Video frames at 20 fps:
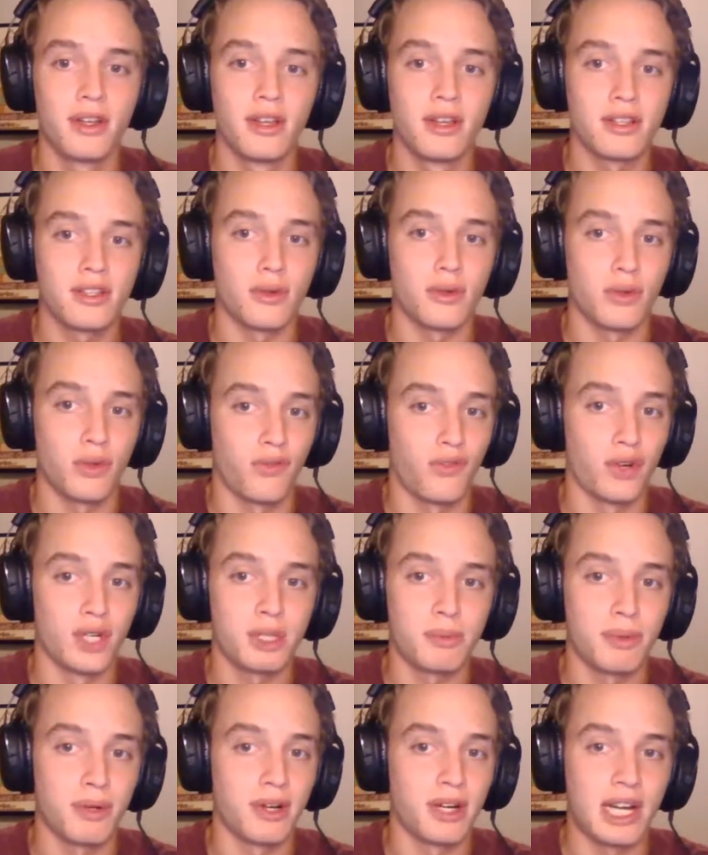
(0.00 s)
So the
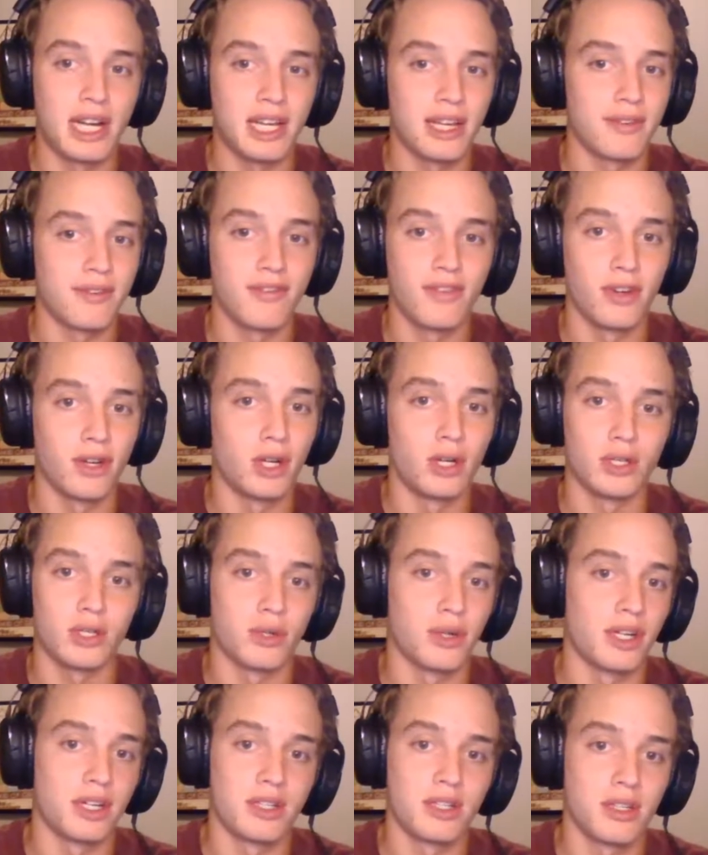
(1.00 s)
first period, I give all
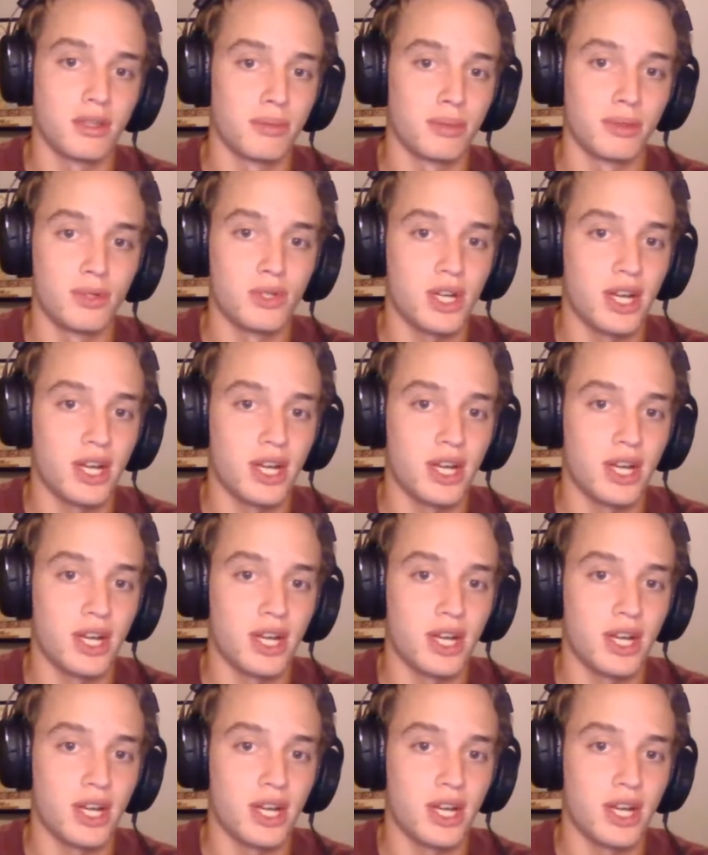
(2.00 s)
credit to the Blue